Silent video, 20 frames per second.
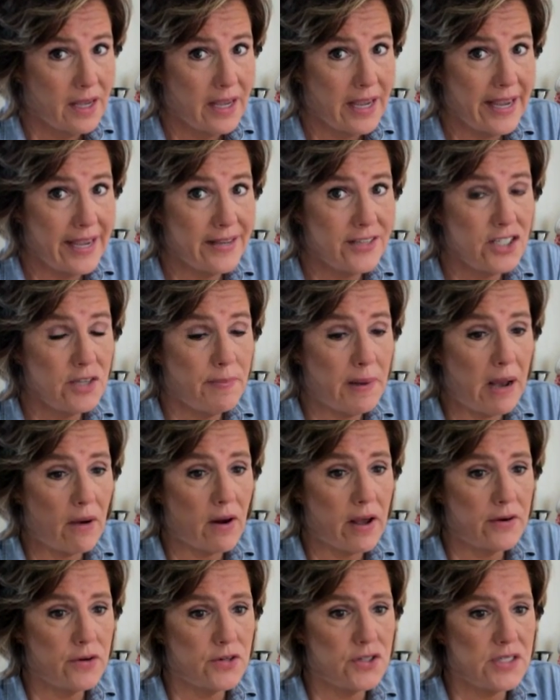is about
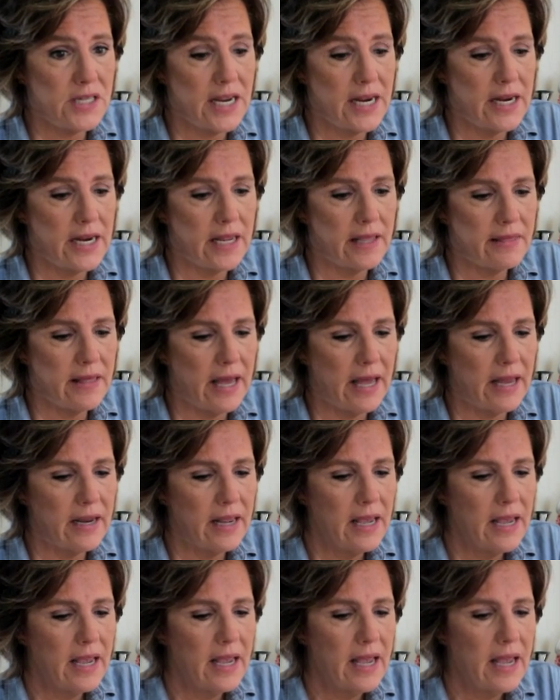understanding that
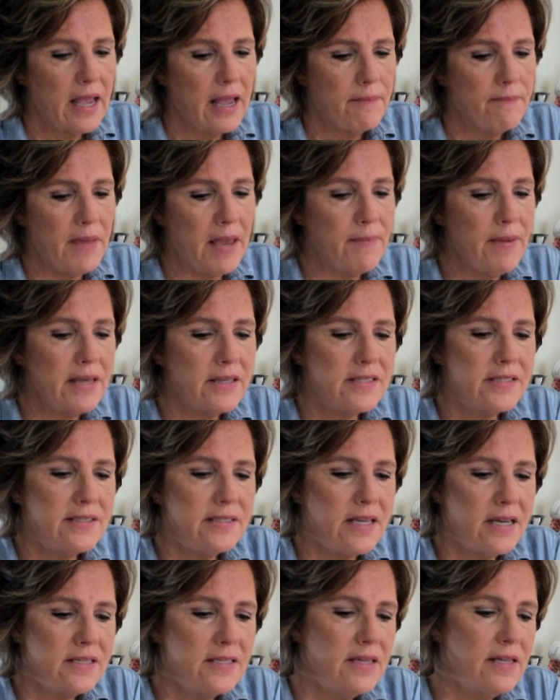maybe it
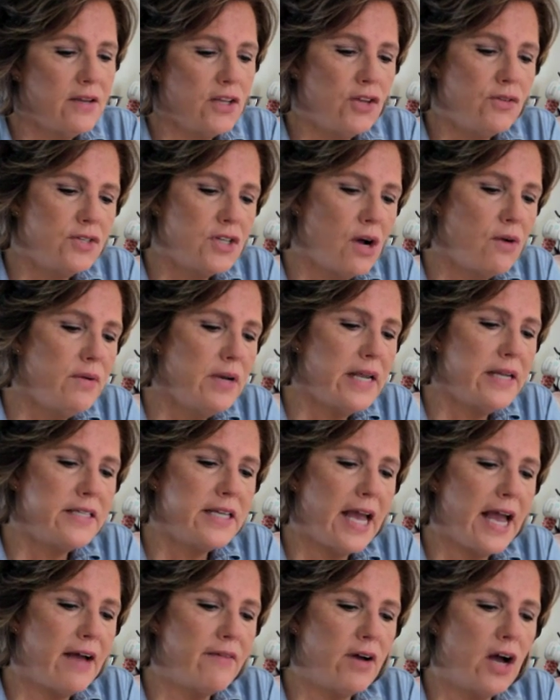doesn't, you don't need to
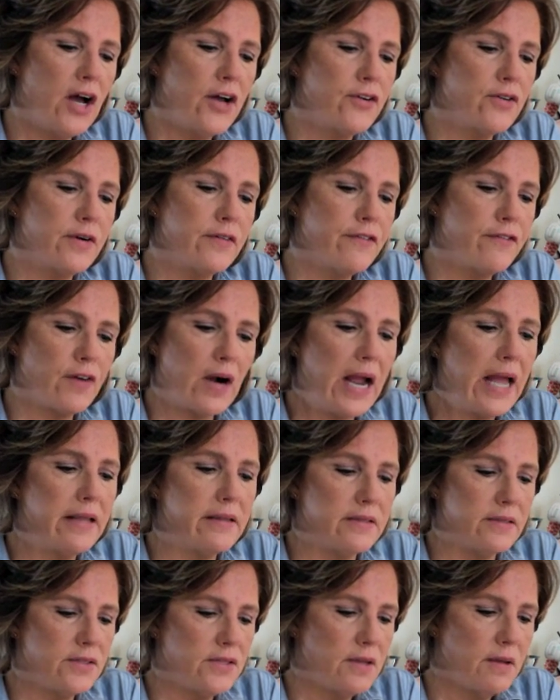have 100
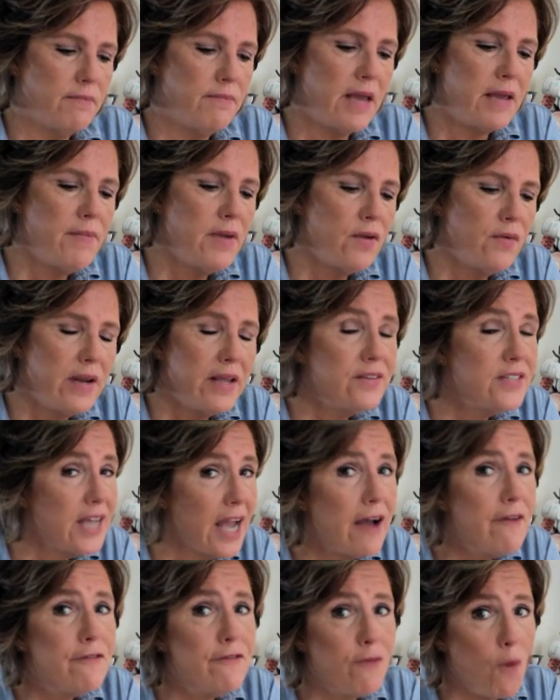friends. Maybe you need to
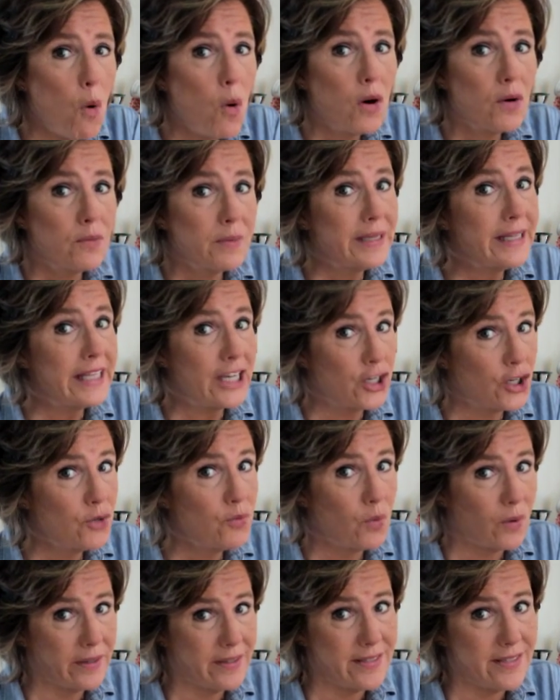have 4 really good
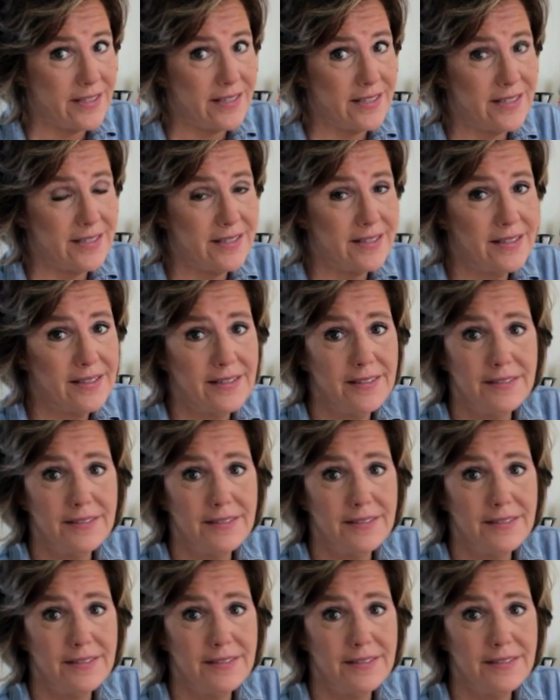ones.